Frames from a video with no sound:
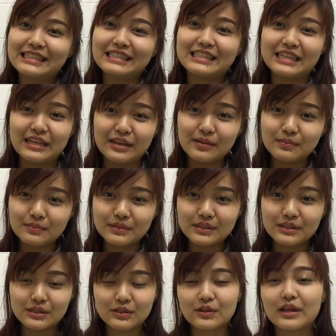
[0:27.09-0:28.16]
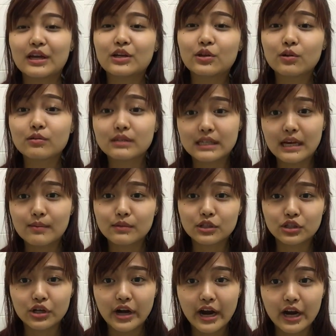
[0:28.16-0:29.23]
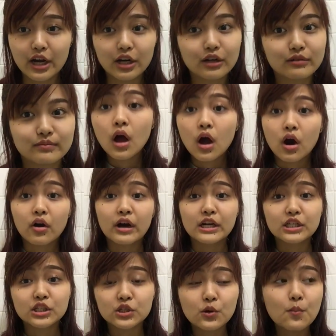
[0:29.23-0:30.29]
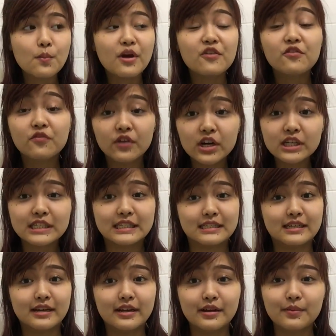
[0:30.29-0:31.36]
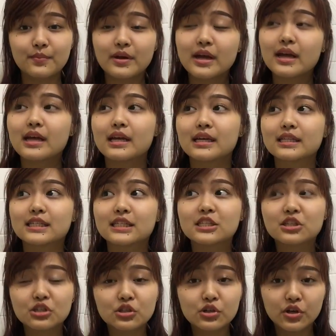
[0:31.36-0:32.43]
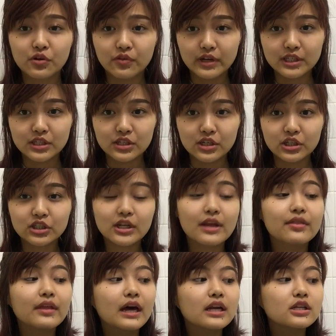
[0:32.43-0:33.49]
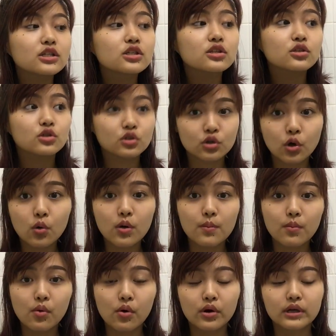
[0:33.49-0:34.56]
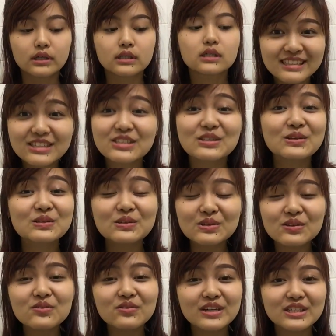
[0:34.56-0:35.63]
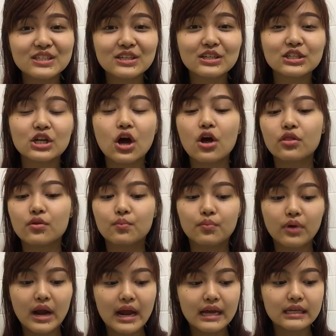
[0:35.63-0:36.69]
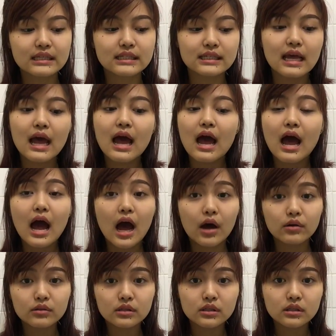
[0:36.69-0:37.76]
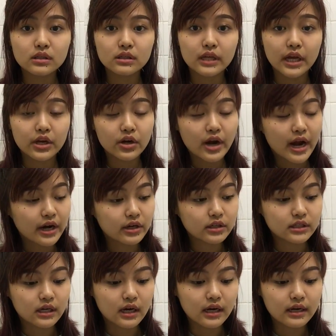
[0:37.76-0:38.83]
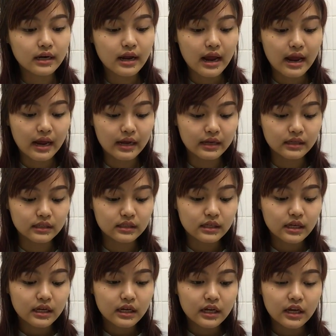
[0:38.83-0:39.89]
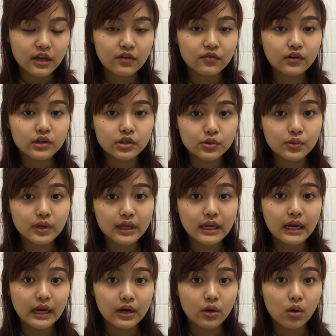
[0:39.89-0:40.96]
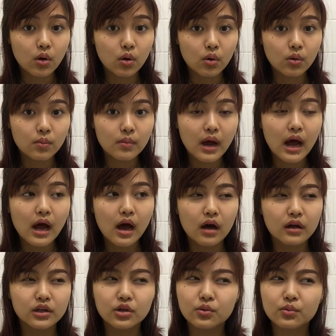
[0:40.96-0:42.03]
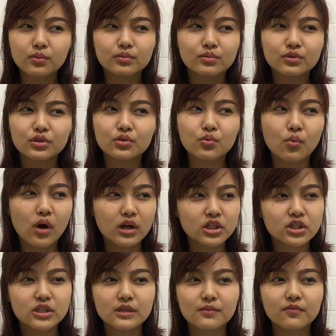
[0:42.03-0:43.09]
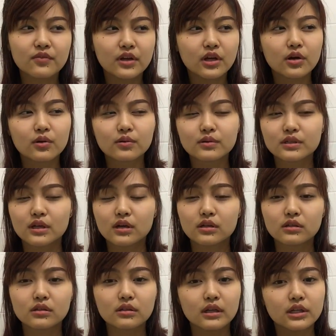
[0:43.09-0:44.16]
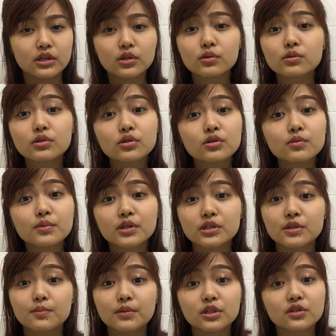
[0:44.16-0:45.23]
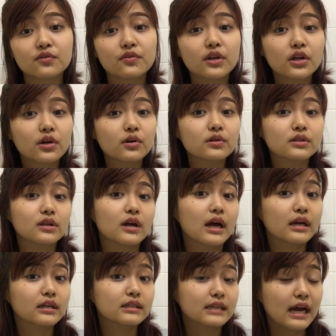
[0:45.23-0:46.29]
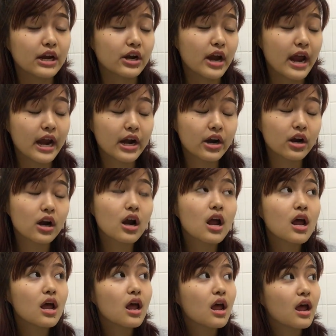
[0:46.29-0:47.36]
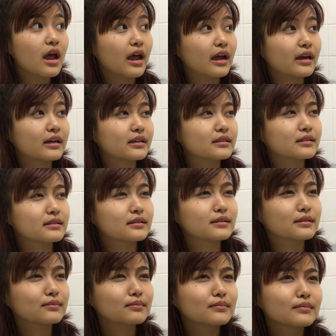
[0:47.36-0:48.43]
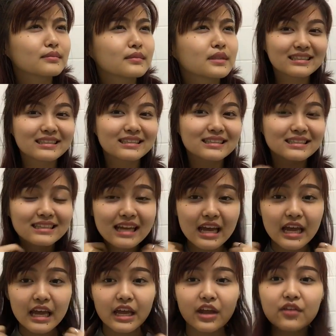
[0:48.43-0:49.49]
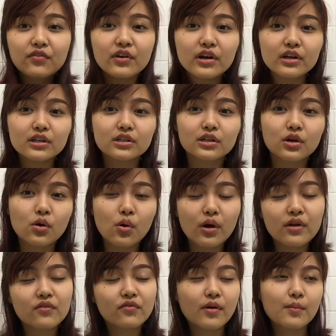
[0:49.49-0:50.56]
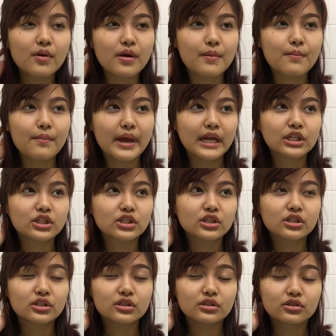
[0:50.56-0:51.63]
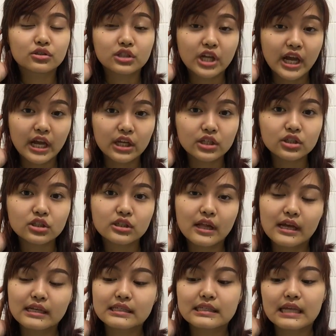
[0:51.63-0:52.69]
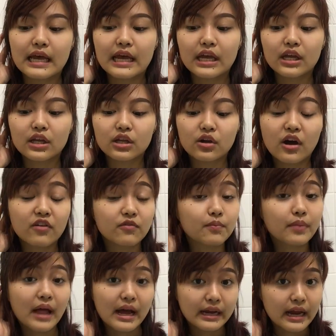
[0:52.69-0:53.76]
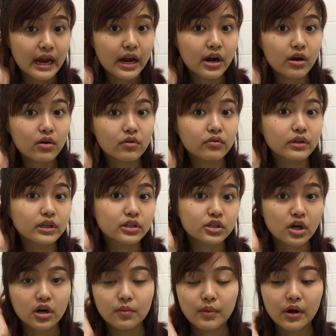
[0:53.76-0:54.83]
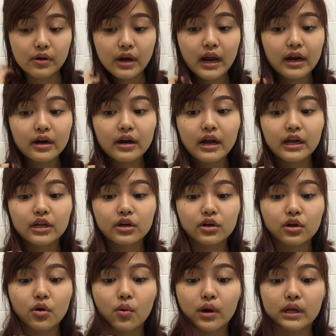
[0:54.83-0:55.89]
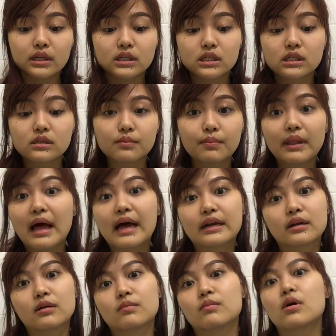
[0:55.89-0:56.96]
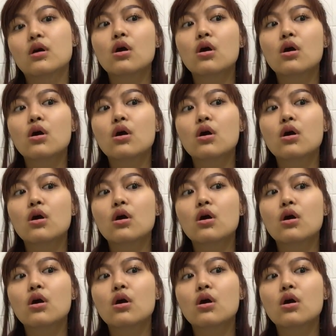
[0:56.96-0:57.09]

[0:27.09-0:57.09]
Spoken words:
tips so that you don't damage your hair. Alright, so my first tip is to do your research, and that is so important. So do the research on the brands, how to get your hair done, and if you're doing it at home, you should watch some videos on like YouTube. There's a bunch of videos on how to dye your hair. And if you're going from a major change, like say you have black hair or really dark brown hair and you're going to platinum